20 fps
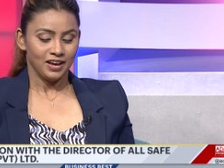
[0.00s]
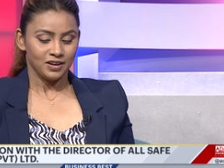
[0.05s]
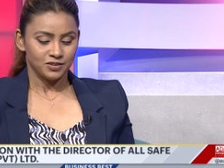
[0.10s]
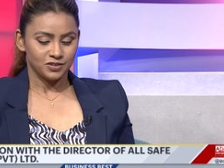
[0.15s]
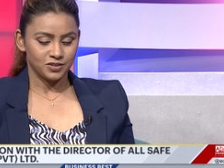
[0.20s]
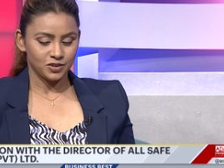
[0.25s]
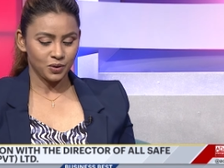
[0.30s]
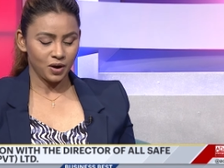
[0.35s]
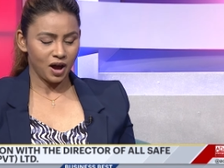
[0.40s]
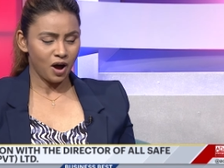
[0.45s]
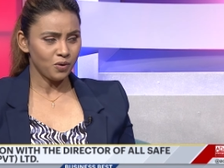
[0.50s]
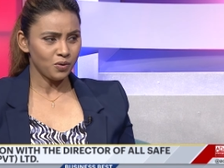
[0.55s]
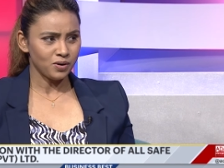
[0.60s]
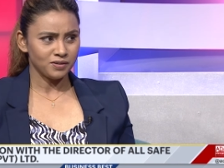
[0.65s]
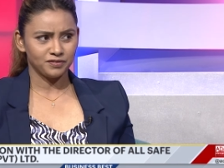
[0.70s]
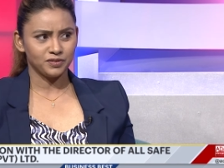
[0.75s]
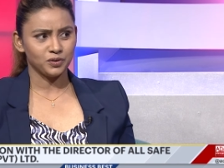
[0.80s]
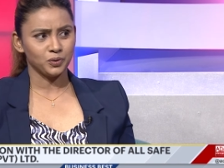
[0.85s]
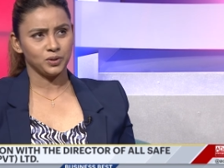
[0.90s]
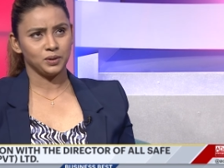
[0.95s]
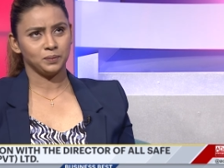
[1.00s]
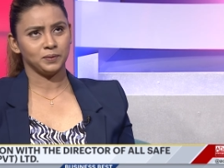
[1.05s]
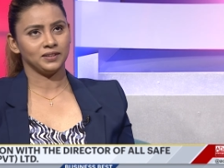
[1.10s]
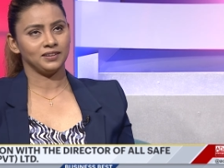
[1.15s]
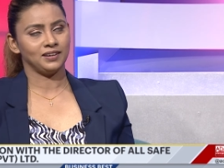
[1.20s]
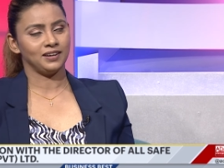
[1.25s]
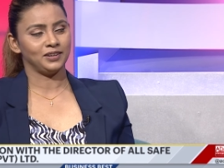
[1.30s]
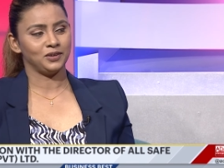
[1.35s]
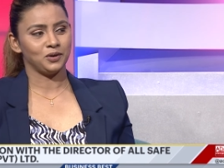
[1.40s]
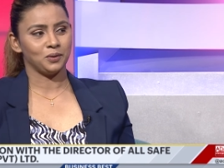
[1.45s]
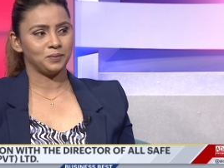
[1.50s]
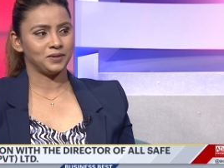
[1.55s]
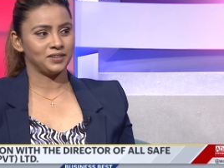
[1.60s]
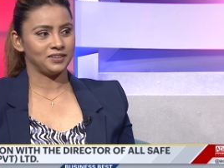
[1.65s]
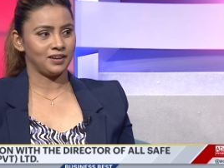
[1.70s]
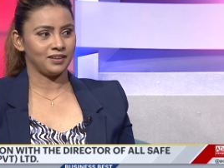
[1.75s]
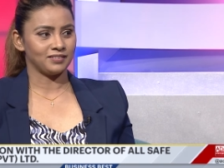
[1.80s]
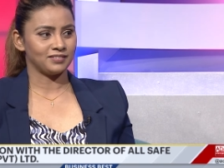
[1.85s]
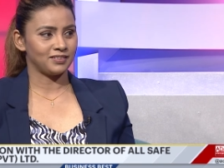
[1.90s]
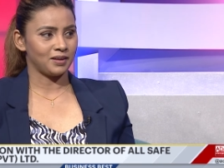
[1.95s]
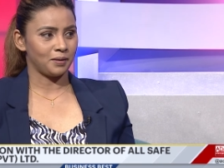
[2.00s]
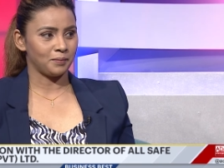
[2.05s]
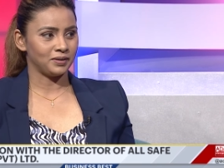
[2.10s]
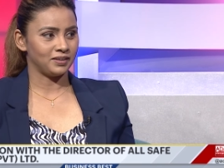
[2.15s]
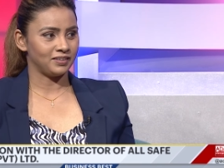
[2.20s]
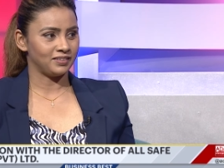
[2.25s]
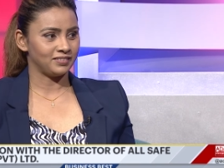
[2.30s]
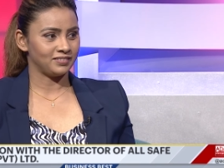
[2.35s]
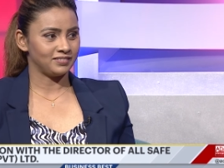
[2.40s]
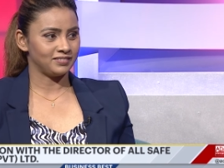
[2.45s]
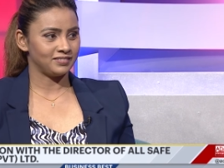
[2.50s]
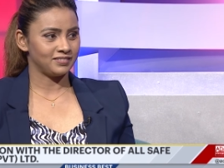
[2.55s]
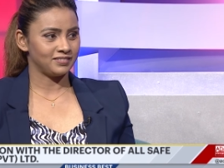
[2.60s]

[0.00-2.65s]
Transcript: so how affordable are your products, Samila?